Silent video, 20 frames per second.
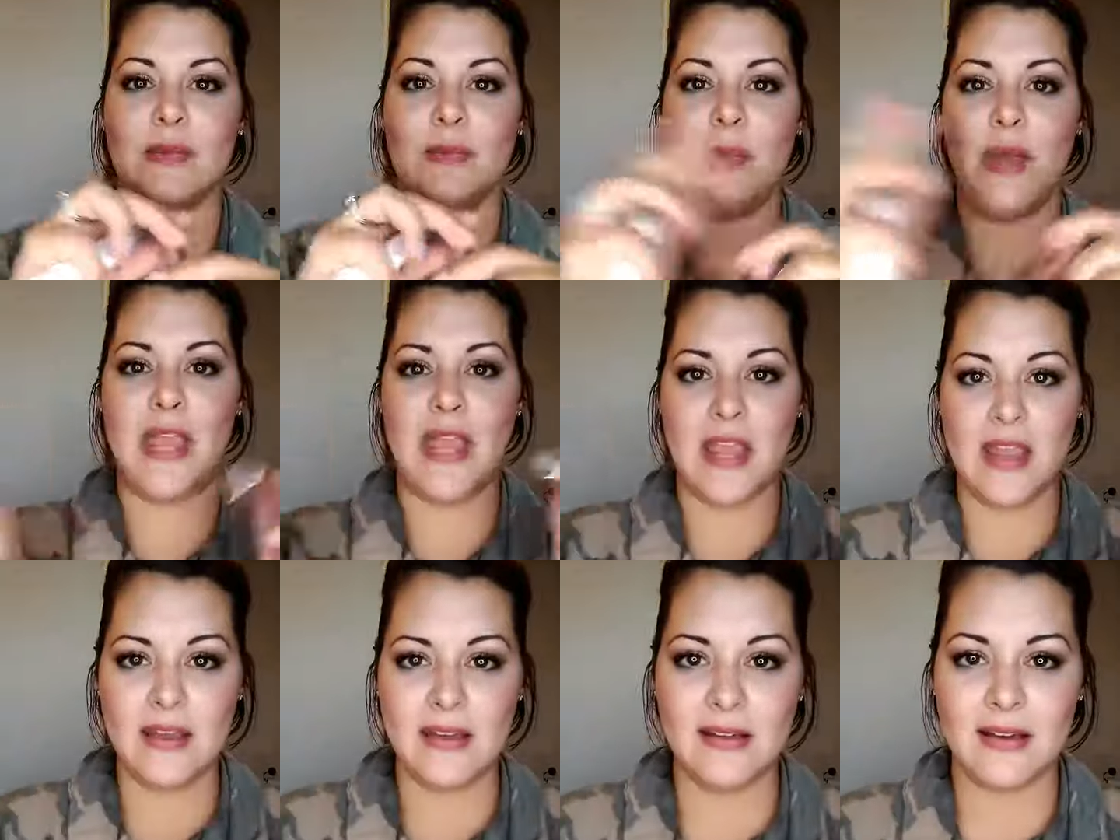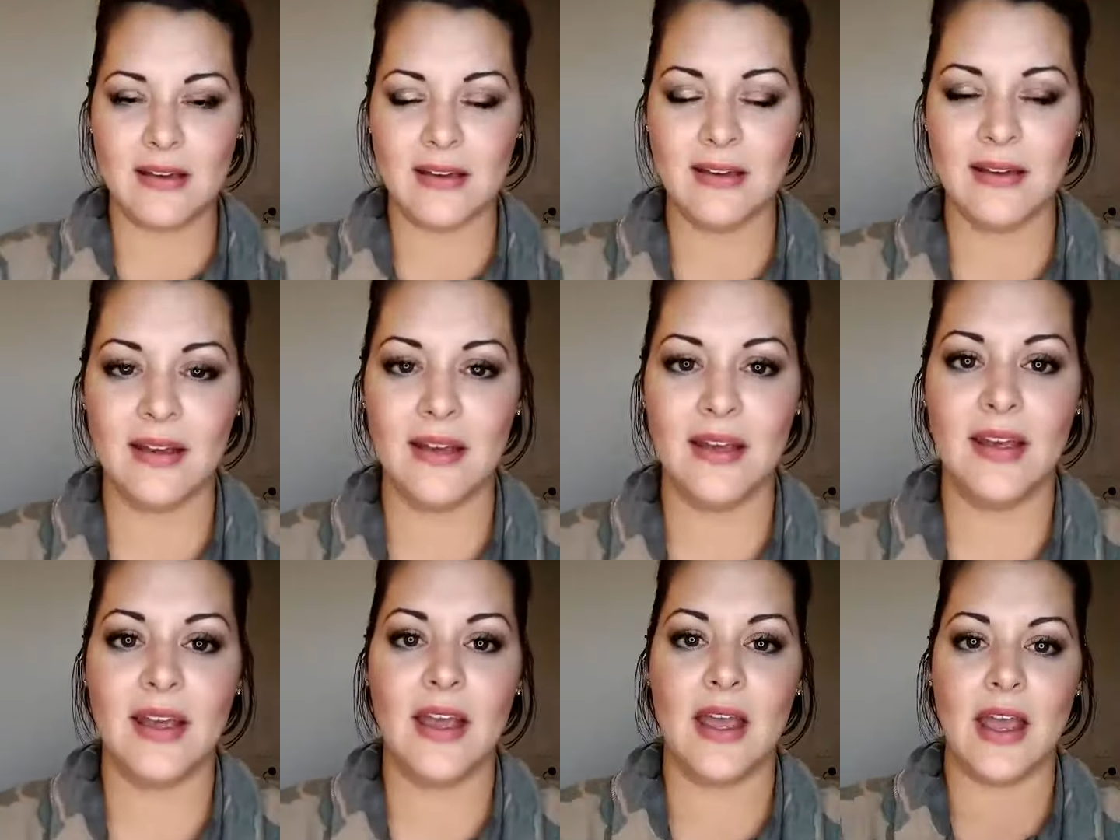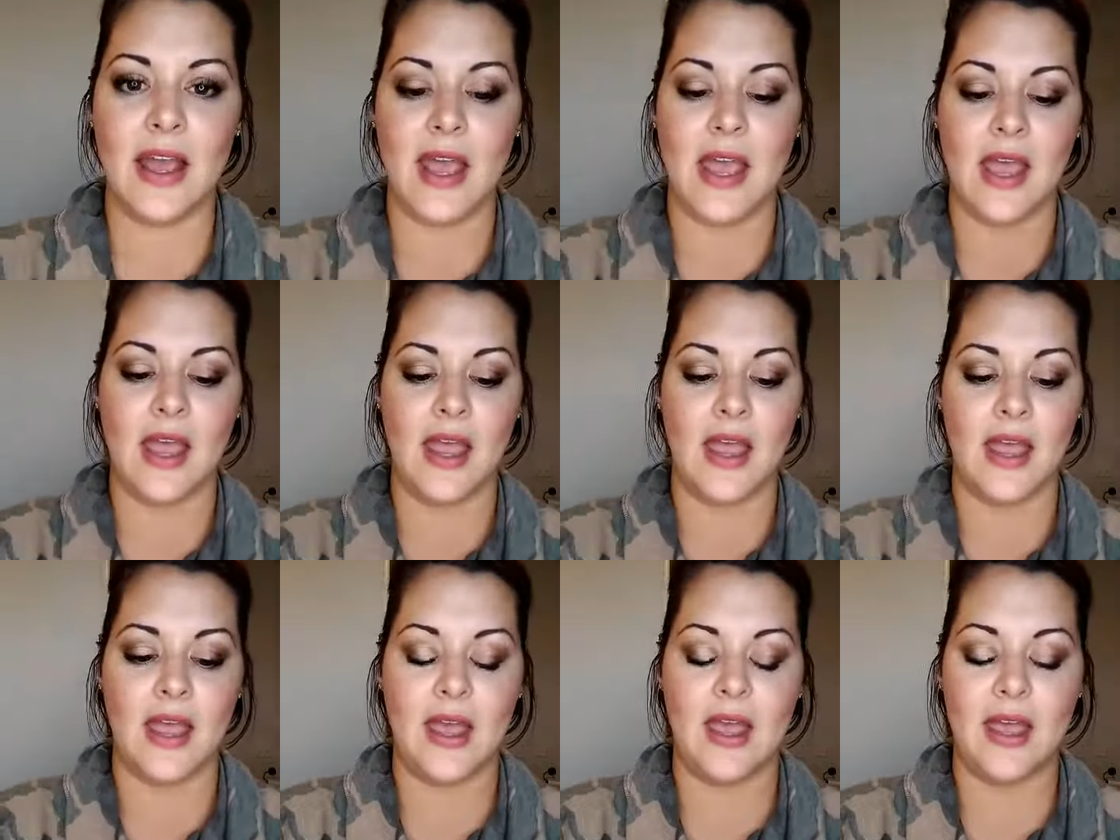pink,
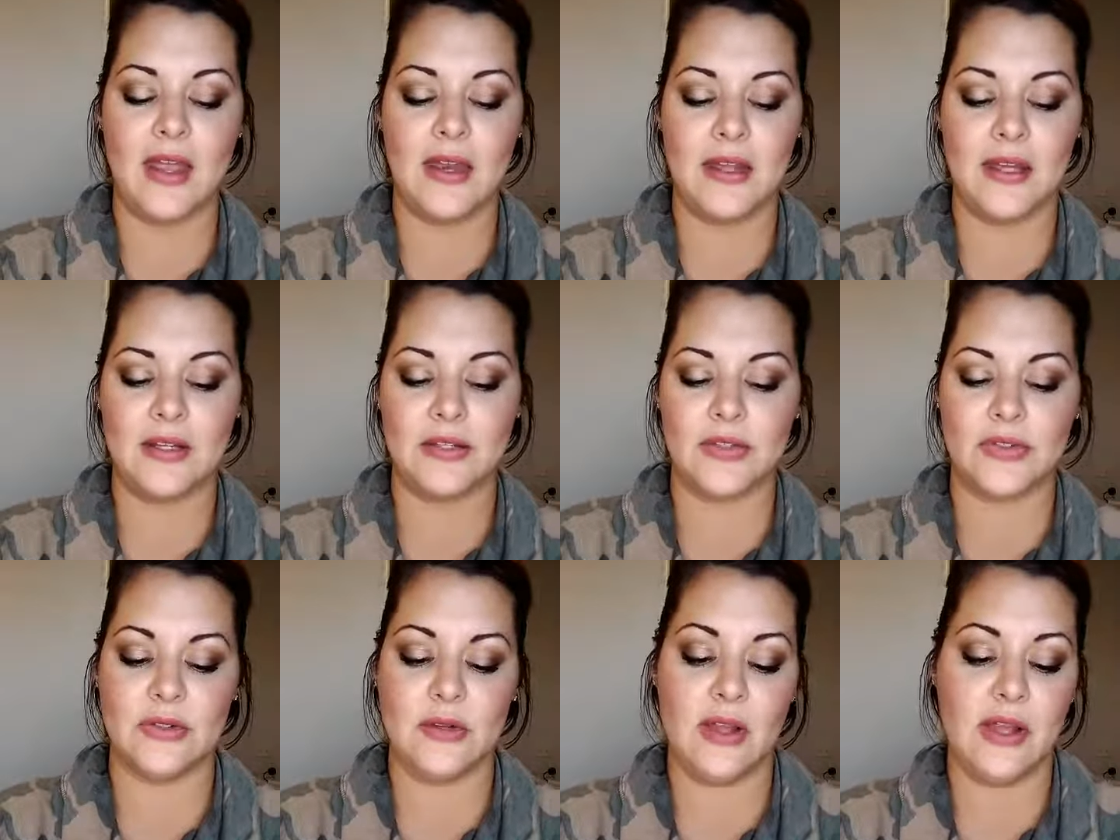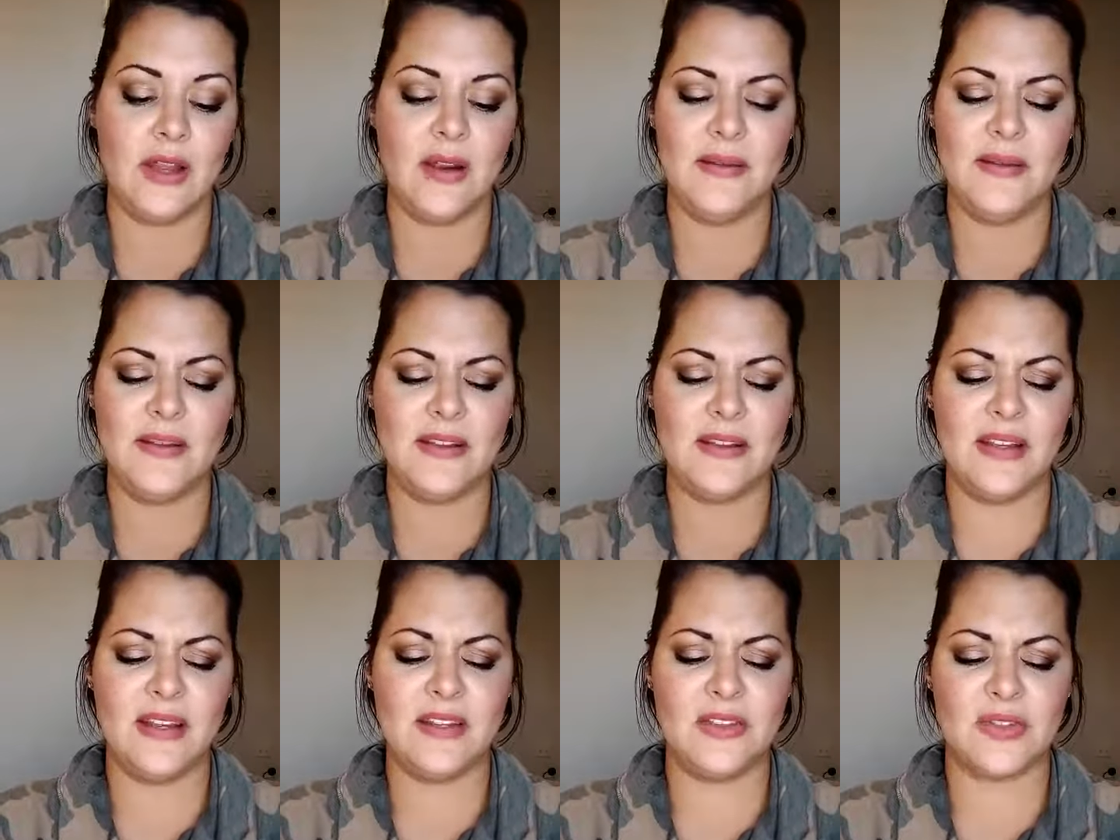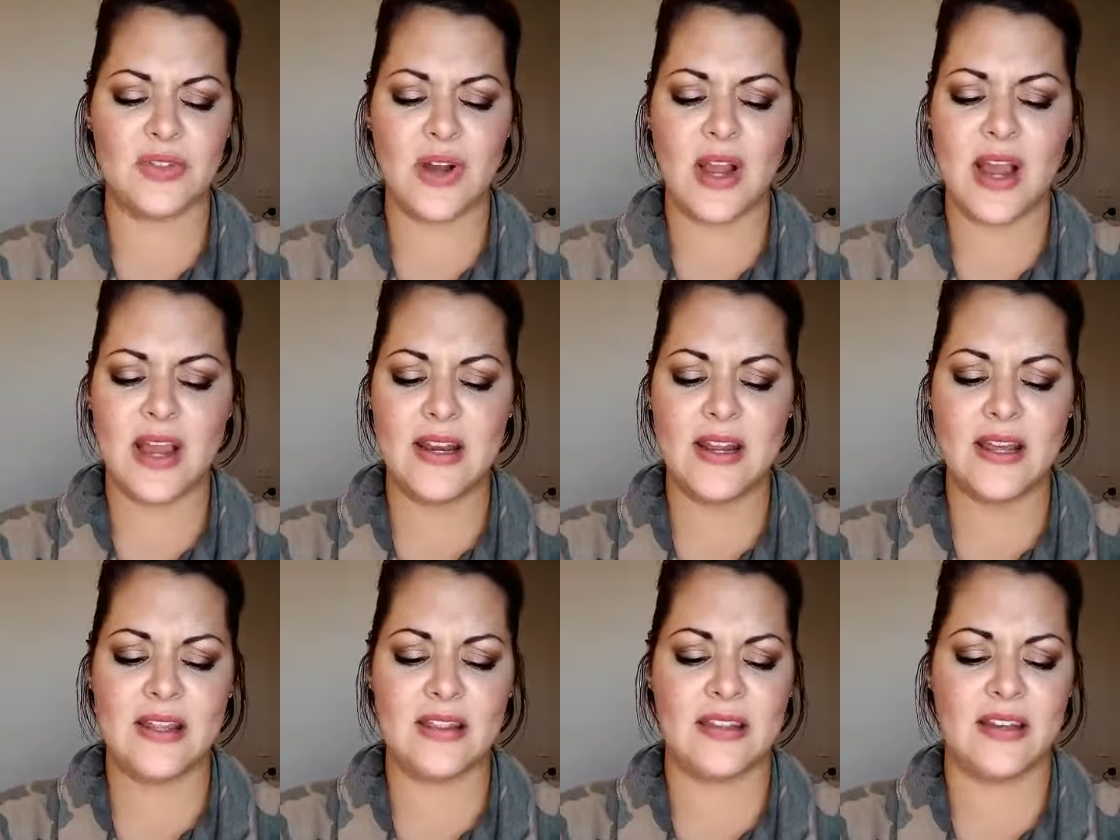and it dried,
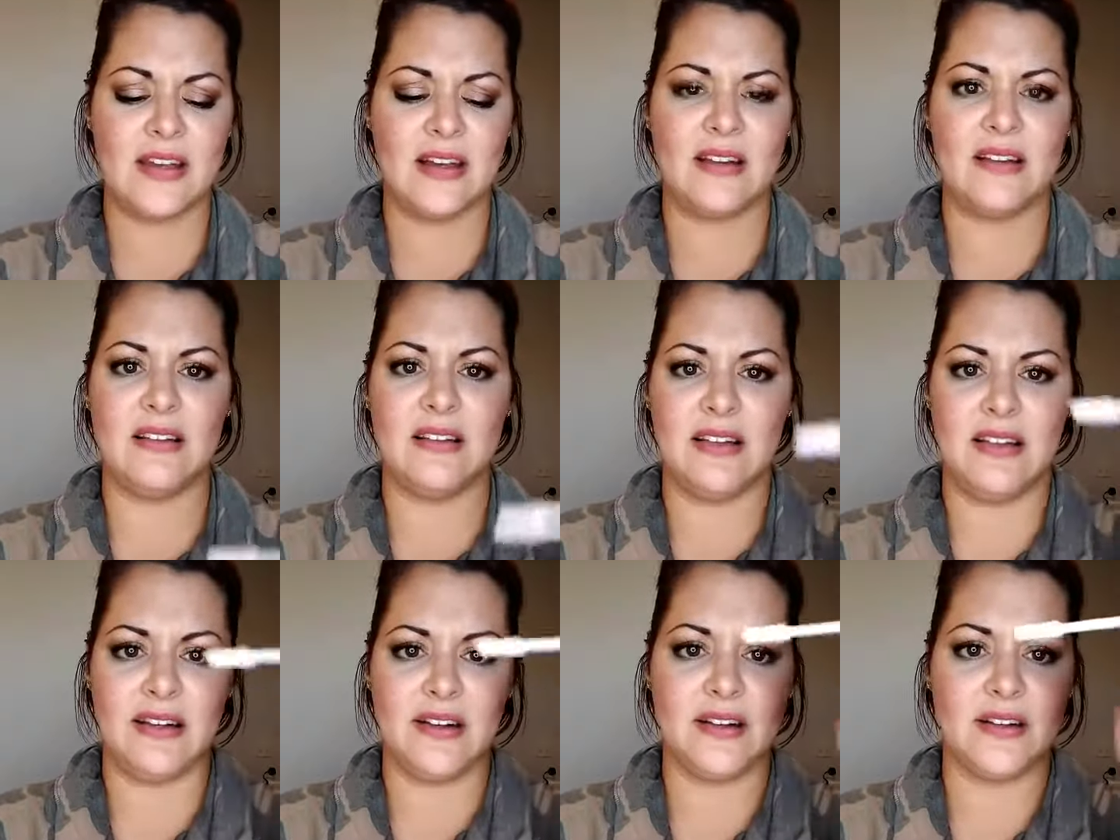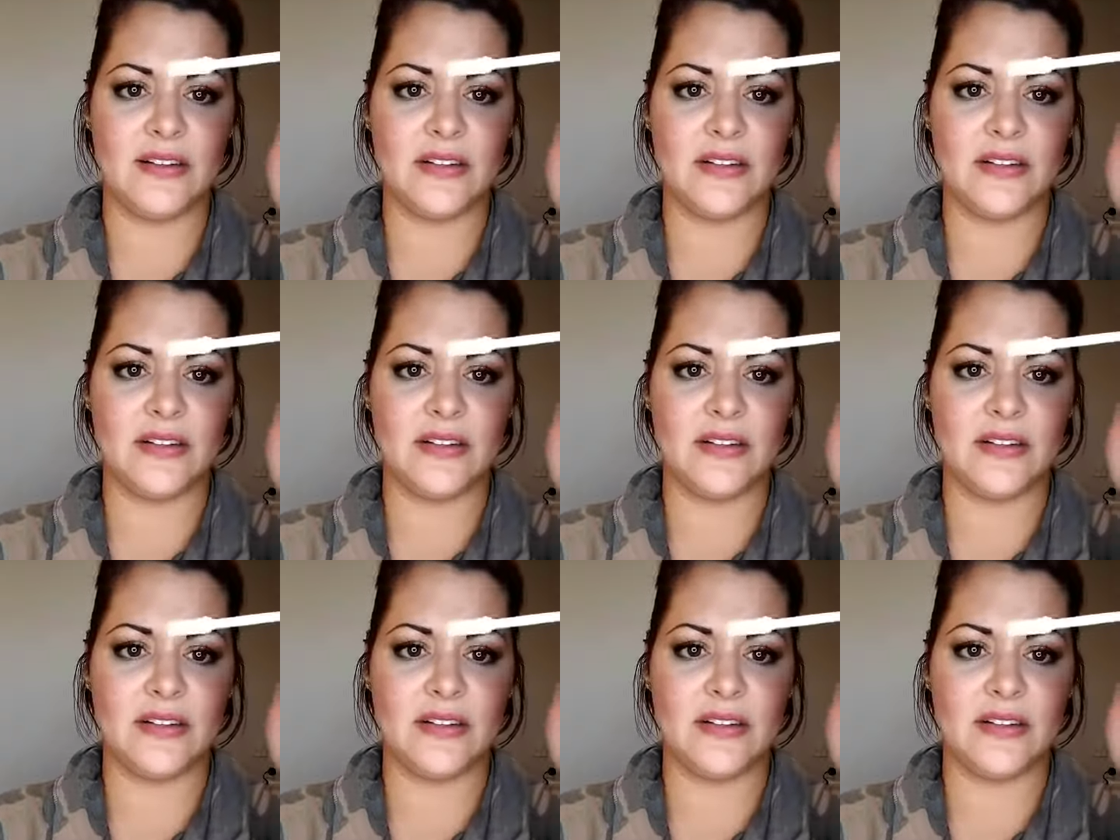I think, clear.